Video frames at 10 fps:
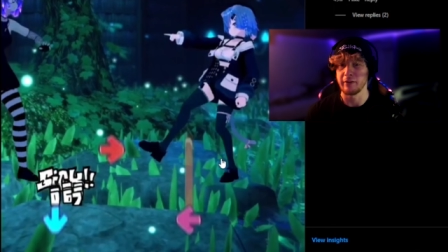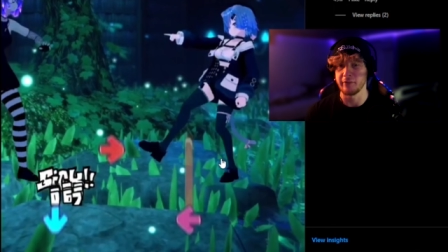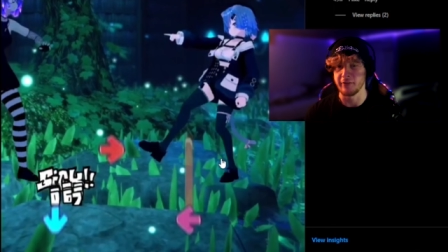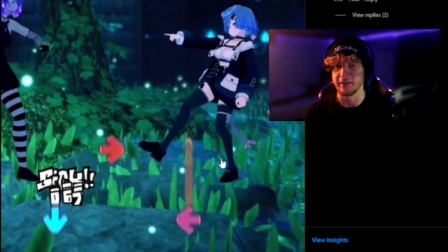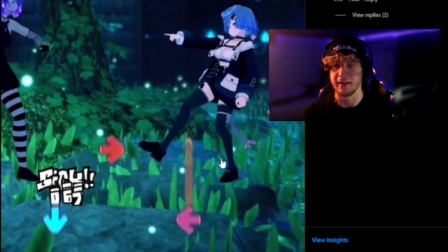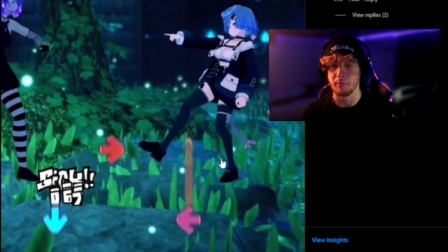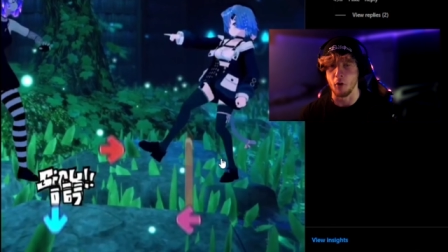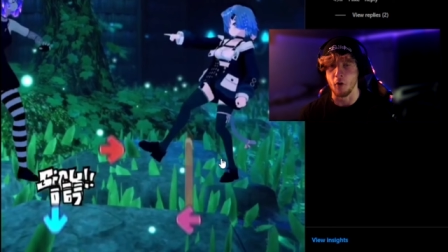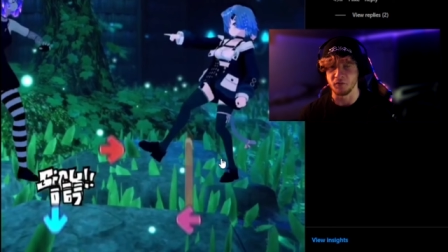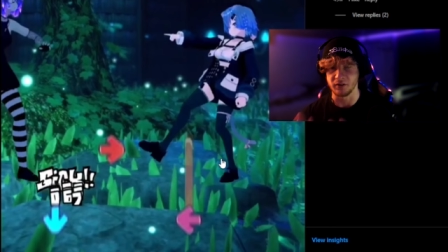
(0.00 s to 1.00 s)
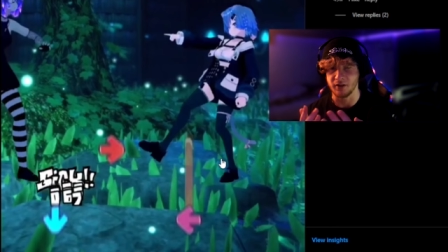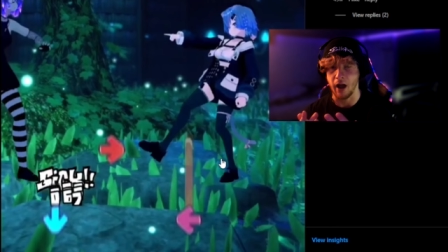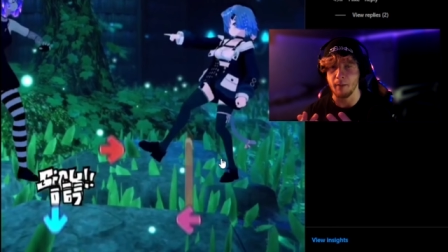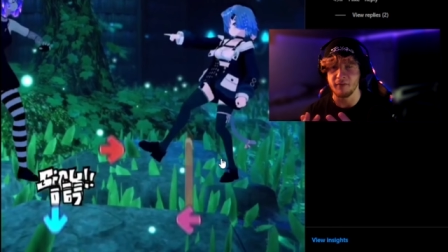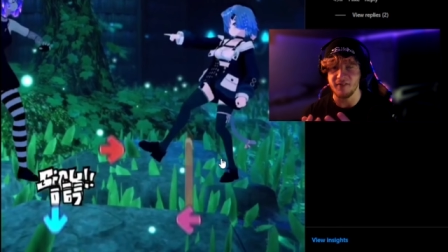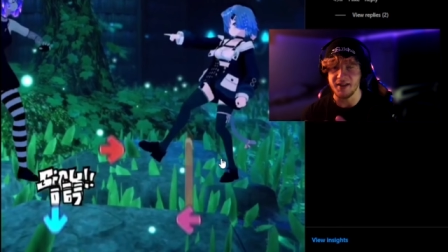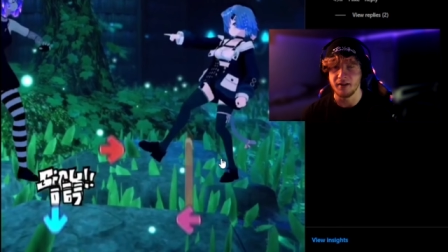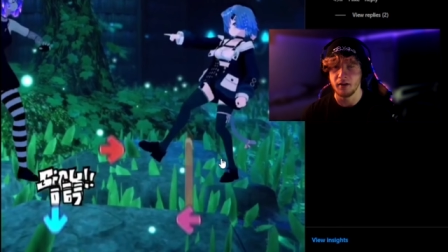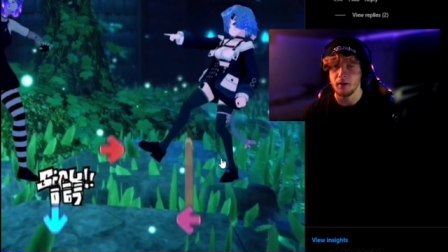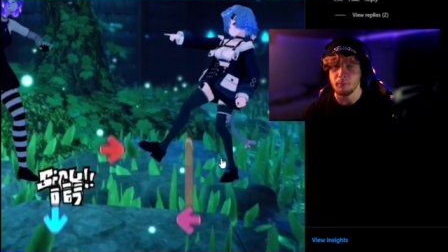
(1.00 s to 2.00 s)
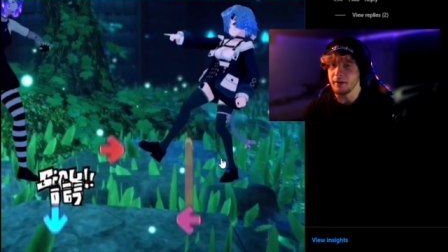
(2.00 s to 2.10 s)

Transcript: rather than them over top of it.